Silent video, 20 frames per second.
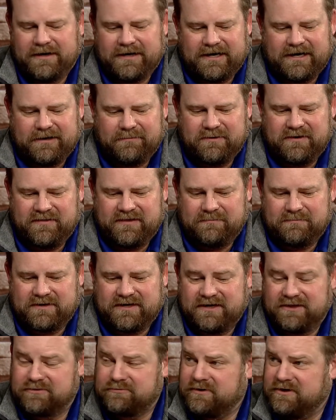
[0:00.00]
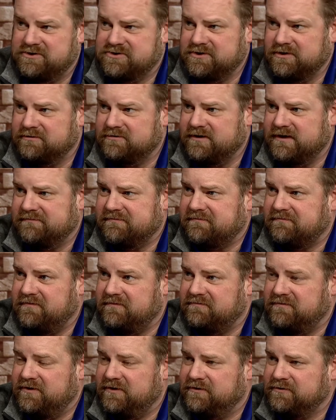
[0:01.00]
Um, and then my three children, I have a
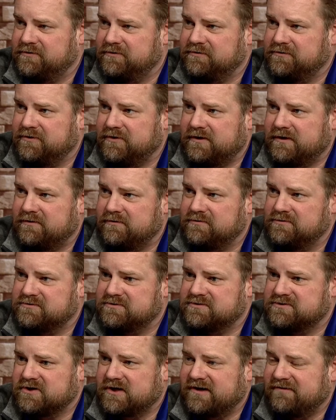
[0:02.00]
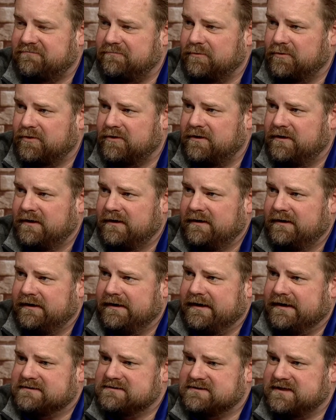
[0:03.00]
15 year old daughter who's a sophomore
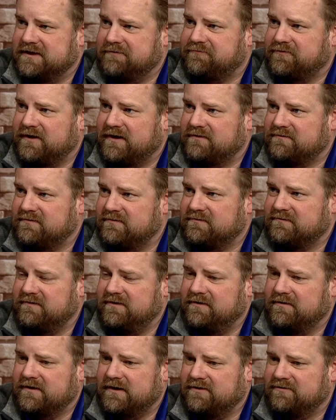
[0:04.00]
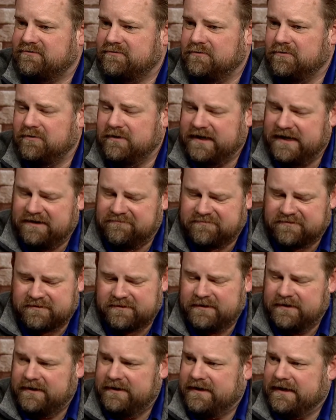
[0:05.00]
at St. Francis Senior High School,
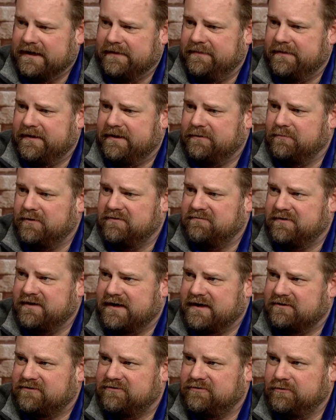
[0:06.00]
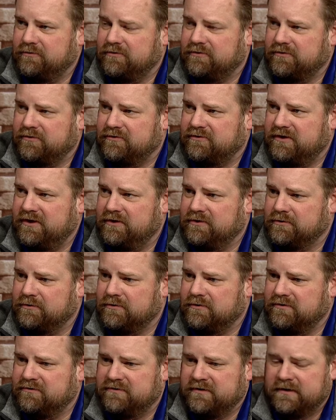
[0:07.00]
Ava, and then we've got two 13 year
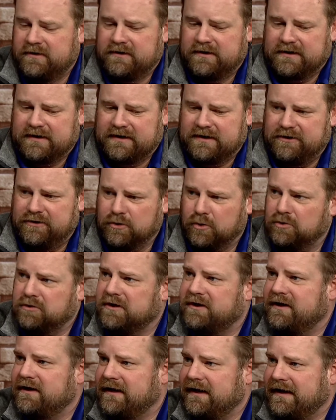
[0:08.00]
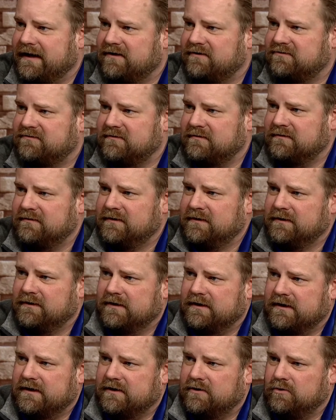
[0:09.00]
olds, uh, Nolan and Addison,
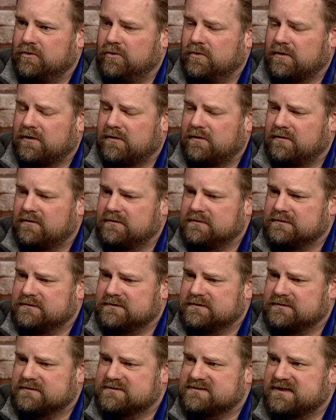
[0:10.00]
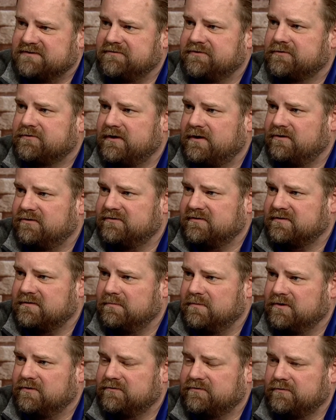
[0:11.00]
uh, who are uh, seventh graders at the
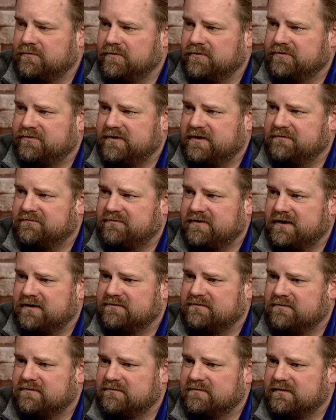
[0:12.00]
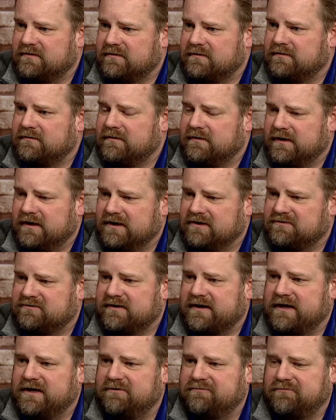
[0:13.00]
middle school in St. Francis and are
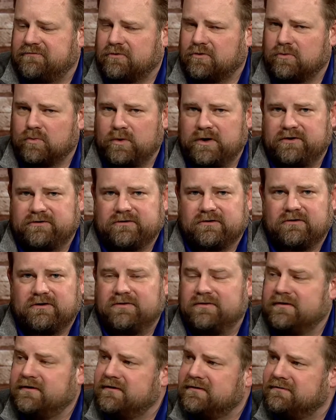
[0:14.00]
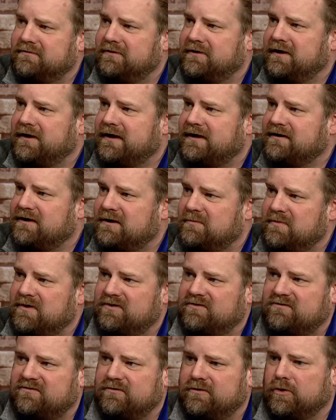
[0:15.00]
excited for winter and the, the
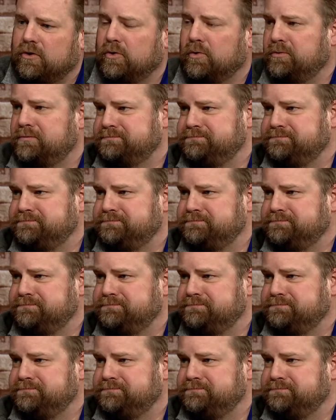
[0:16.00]
oncoming snow.